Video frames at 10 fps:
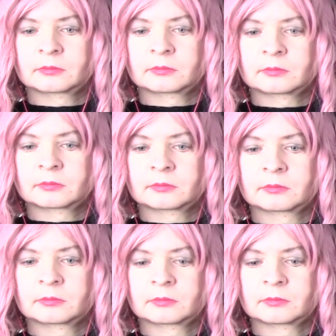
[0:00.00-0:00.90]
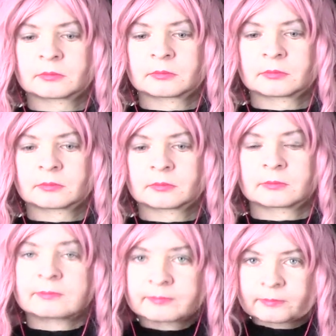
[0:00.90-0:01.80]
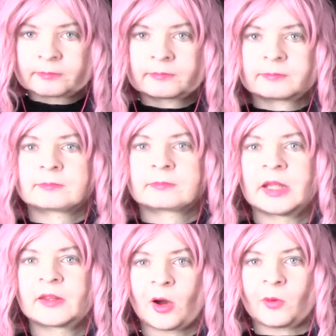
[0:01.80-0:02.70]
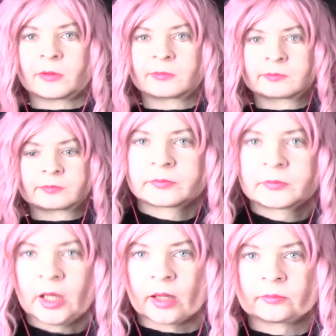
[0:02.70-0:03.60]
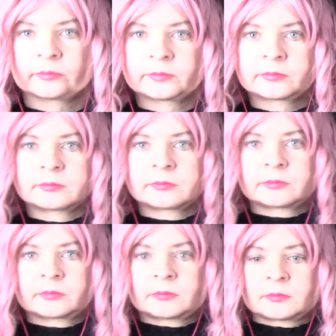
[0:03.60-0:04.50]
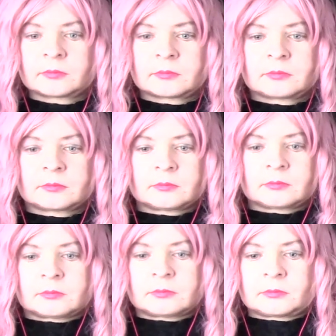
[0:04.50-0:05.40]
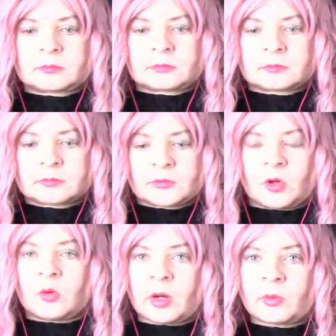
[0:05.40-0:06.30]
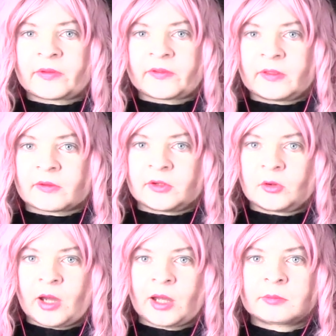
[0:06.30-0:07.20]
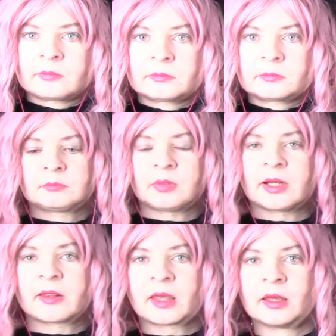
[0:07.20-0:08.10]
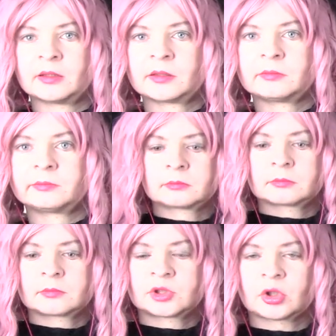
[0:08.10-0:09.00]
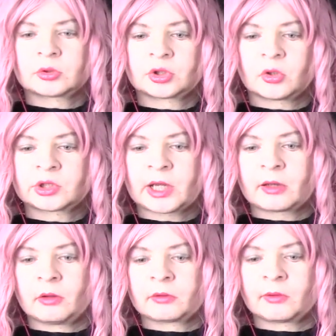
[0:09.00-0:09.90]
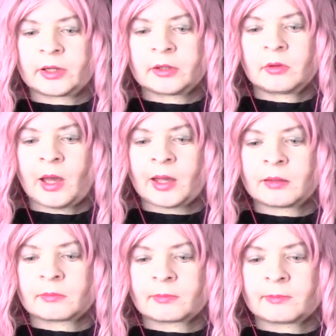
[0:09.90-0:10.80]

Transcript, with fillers: see Dr. Bishop. I'm going. He's going. So yeah. get that new inmate squared away. Oh, I okay. want to see this new guy. Billy the Kid. Sh- Shawshank also had a new guy.